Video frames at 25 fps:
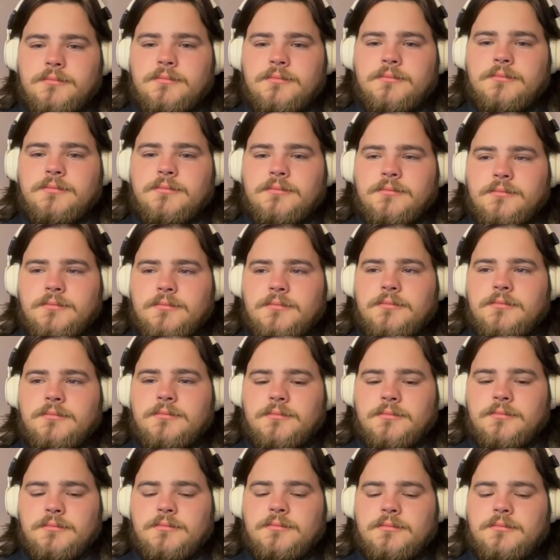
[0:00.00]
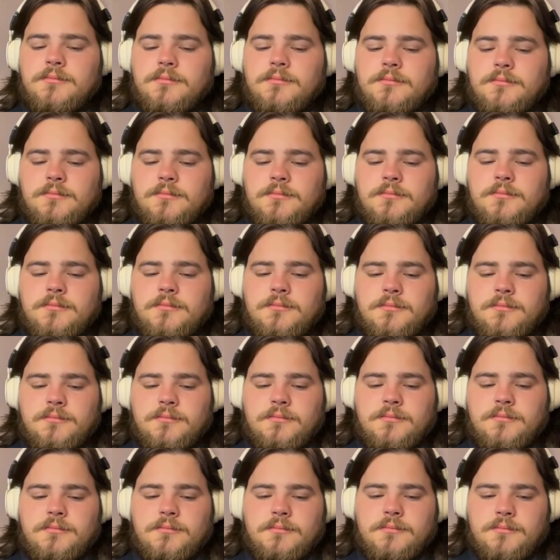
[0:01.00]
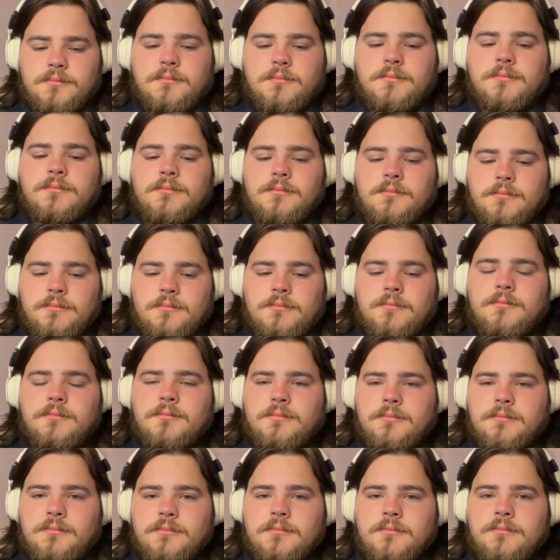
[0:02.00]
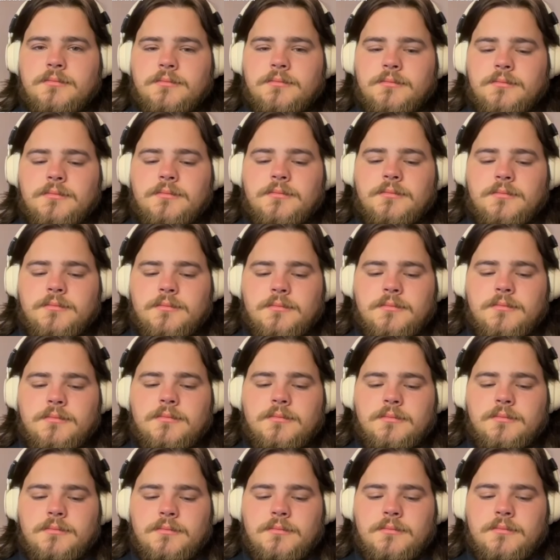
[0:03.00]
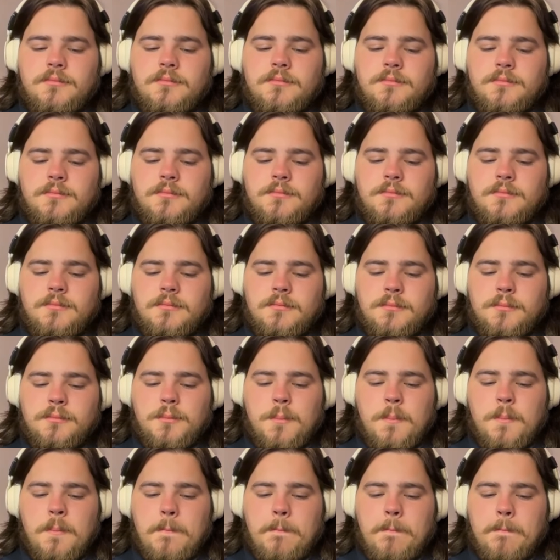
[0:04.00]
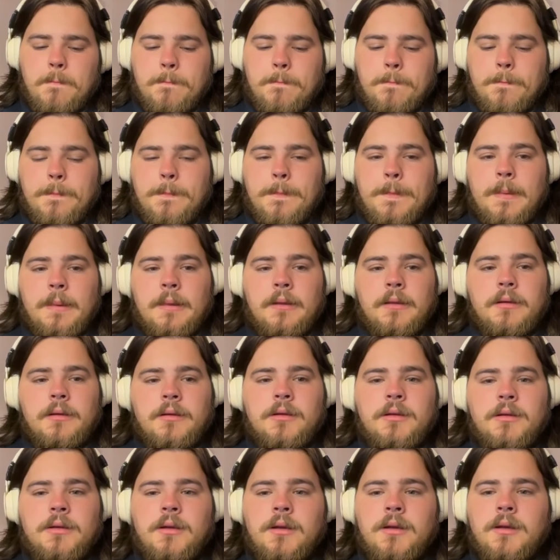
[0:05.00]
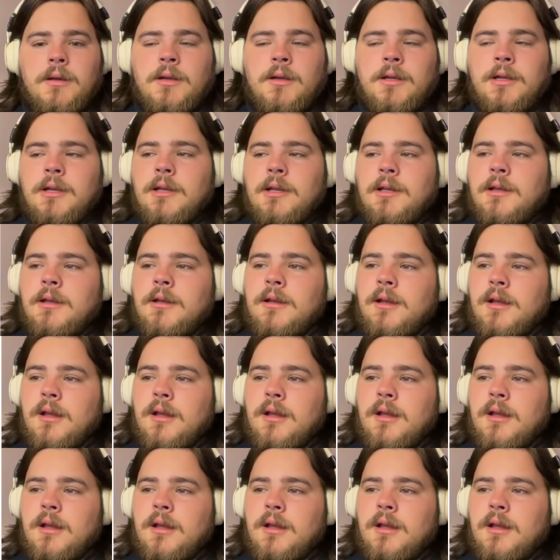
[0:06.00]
The person shown says nothing.